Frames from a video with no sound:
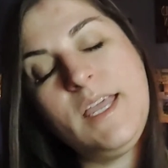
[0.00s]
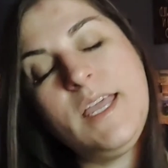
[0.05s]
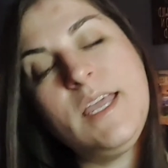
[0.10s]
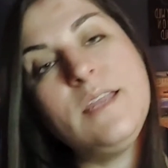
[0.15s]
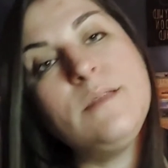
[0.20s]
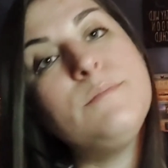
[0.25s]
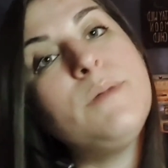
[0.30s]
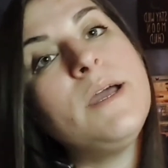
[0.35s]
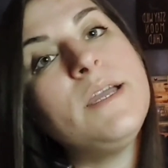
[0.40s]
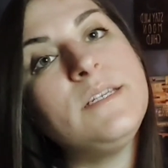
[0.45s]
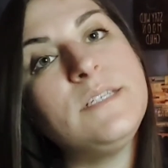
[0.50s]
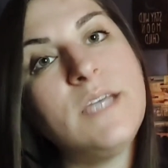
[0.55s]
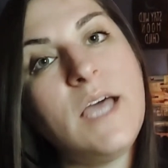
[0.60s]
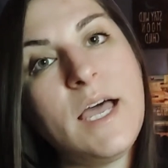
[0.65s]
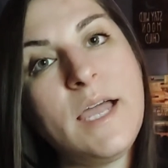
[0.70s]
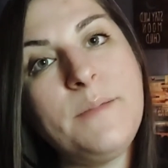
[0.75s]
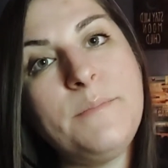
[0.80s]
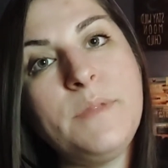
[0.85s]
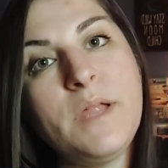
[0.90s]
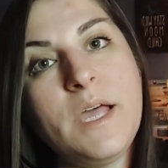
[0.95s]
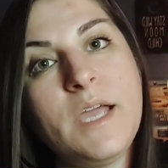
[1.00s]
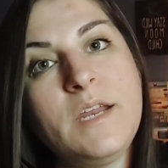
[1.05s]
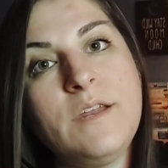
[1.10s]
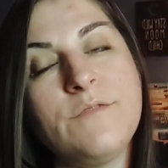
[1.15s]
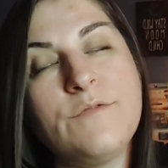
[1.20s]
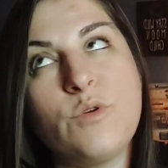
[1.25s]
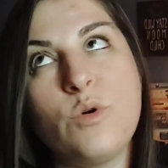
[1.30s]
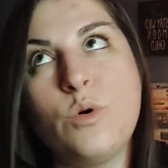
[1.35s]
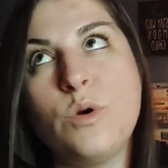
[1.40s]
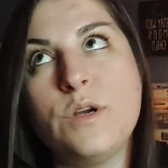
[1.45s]
And by timeline, of
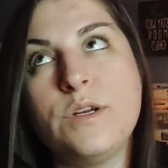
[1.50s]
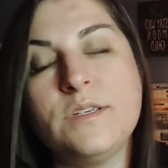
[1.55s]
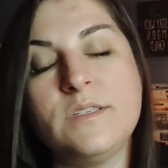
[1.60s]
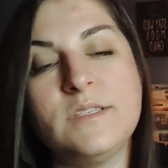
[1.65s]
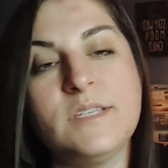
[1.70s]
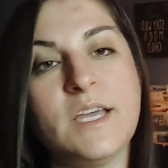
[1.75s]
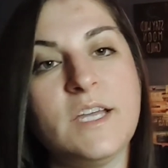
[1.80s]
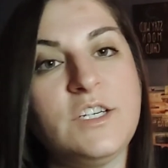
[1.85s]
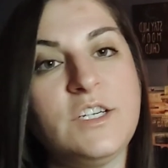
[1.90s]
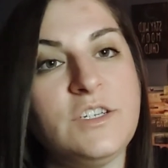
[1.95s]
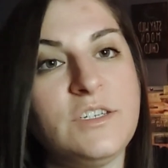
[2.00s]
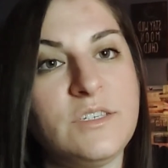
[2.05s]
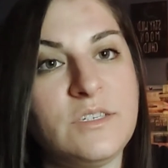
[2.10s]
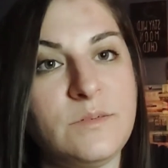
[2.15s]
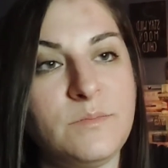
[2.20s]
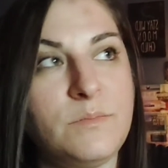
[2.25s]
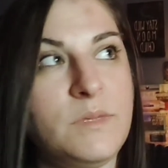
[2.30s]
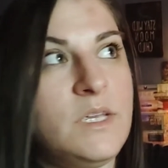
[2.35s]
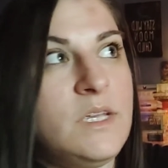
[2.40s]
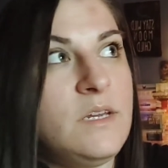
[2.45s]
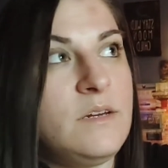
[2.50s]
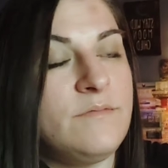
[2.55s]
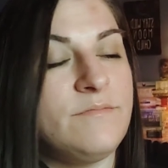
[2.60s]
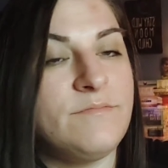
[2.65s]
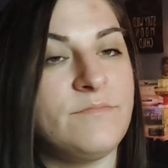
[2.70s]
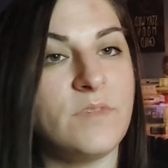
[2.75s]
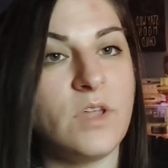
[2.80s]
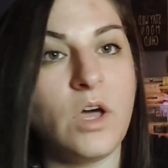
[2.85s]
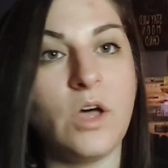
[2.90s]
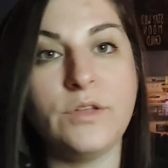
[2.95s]
course, I just mean
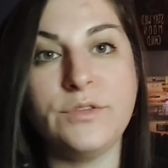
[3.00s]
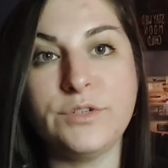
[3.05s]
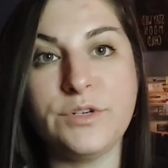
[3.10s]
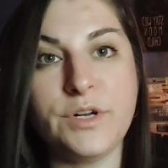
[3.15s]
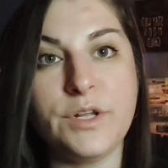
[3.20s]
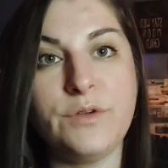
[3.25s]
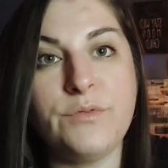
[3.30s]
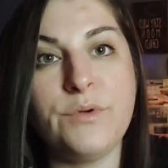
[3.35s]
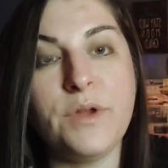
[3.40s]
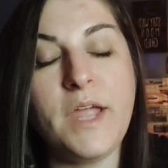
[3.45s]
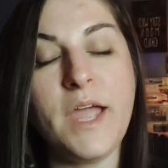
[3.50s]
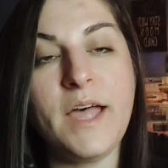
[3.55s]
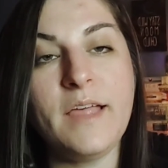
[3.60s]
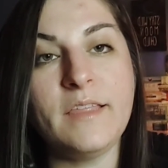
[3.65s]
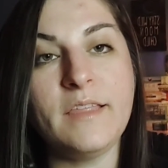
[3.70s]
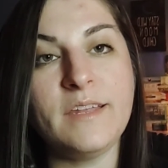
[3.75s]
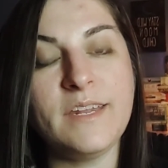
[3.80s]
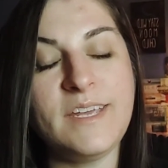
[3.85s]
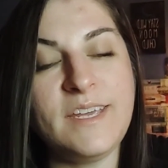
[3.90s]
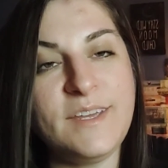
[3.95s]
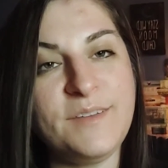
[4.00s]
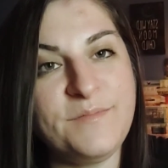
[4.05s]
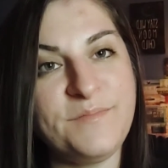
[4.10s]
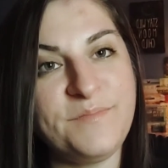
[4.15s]
alternate reality,